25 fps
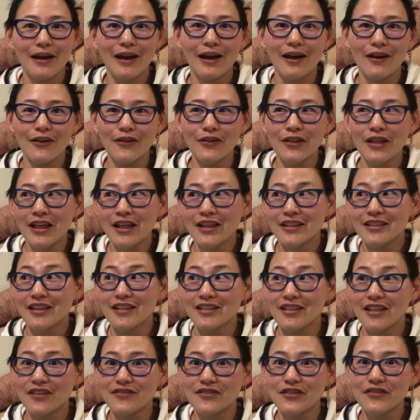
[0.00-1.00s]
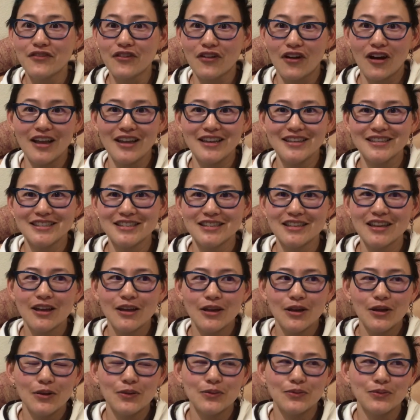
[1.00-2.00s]
how the love of Christ
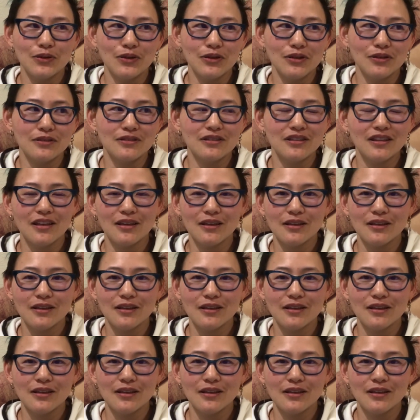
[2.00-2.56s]
will